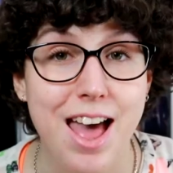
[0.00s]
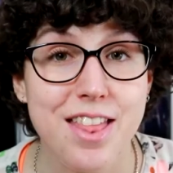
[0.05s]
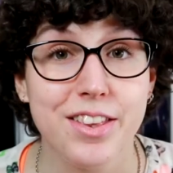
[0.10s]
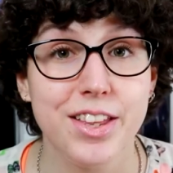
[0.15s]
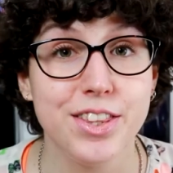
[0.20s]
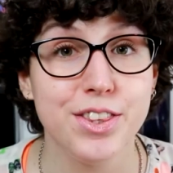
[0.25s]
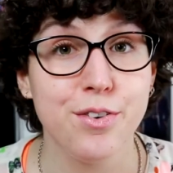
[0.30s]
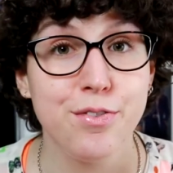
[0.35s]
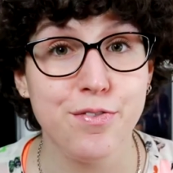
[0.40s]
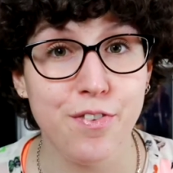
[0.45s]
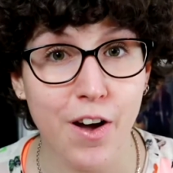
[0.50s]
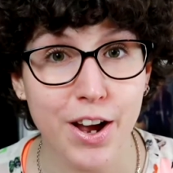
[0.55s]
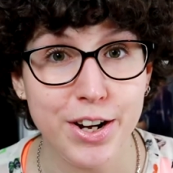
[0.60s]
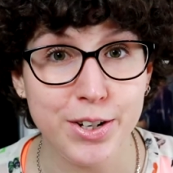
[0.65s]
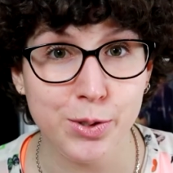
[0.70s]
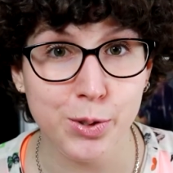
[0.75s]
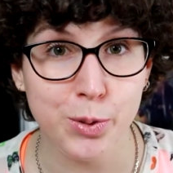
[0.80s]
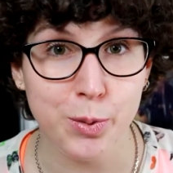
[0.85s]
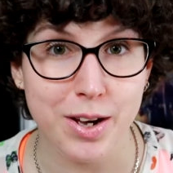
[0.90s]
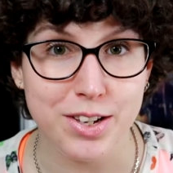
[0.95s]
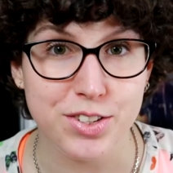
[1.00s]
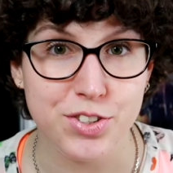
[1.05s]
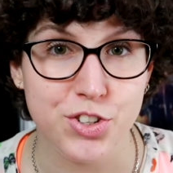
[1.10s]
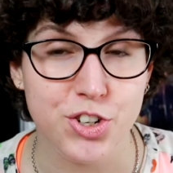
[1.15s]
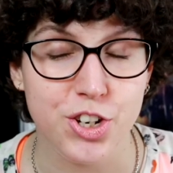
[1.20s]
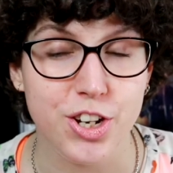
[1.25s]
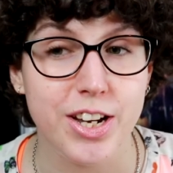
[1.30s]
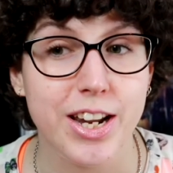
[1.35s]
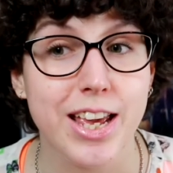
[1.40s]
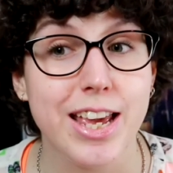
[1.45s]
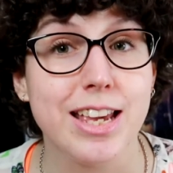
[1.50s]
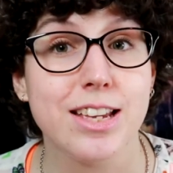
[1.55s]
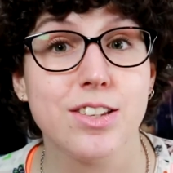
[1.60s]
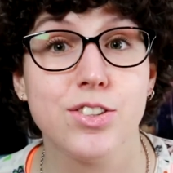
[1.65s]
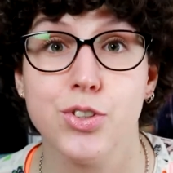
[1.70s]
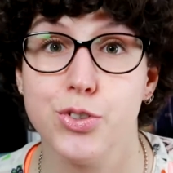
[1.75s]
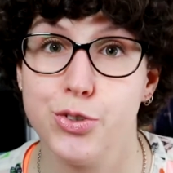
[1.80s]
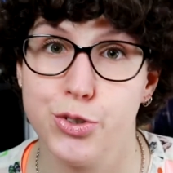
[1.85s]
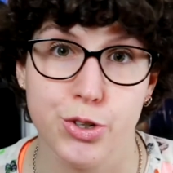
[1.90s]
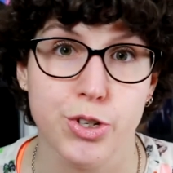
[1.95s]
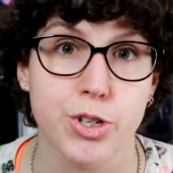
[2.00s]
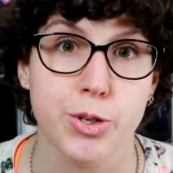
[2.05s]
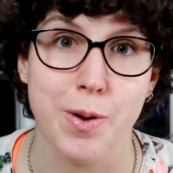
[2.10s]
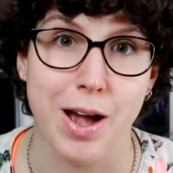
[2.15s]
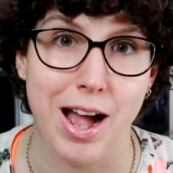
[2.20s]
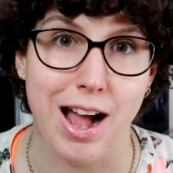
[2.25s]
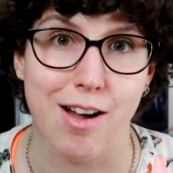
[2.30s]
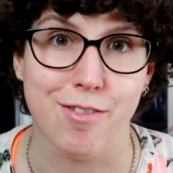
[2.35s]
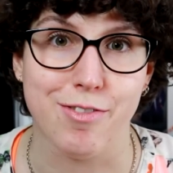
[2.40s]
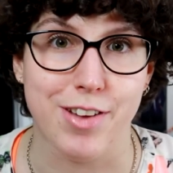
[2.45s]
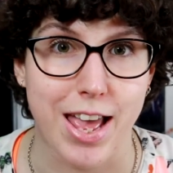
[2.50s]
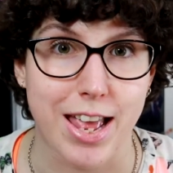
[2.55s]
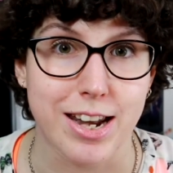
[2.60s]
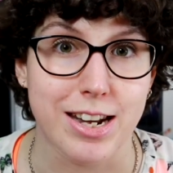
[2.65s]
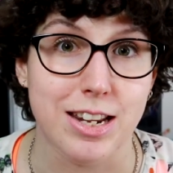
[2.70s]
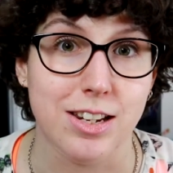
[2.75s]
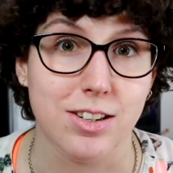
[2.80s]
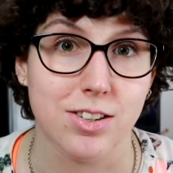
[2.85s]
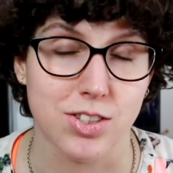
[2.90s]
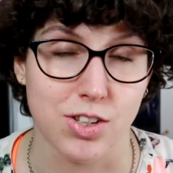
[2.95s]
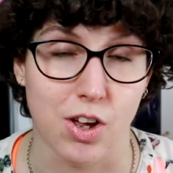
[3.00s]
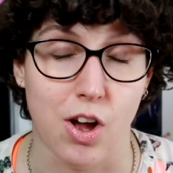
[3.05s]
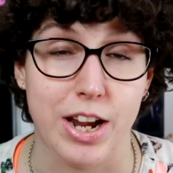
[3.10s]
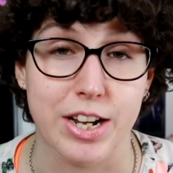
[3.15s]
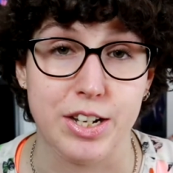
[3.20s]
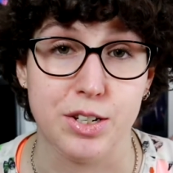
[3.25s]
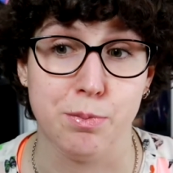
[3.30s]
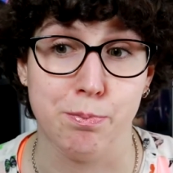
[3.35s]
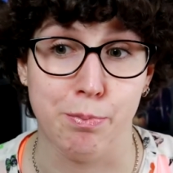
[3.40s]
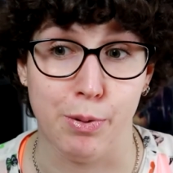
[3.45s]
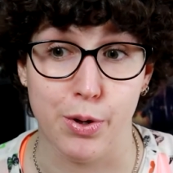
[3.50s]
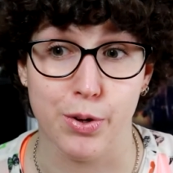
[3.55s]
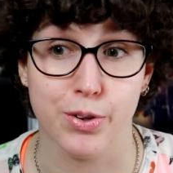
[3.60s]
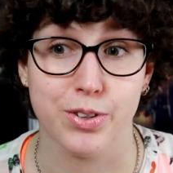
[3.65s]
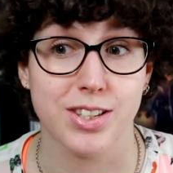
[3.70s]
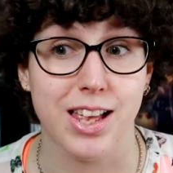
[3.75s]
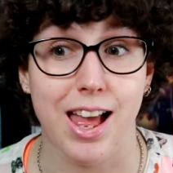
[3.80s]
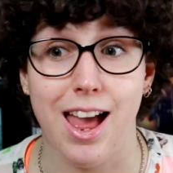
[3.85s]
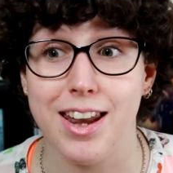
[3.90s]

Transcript: And then the final question is, do you have any signed books?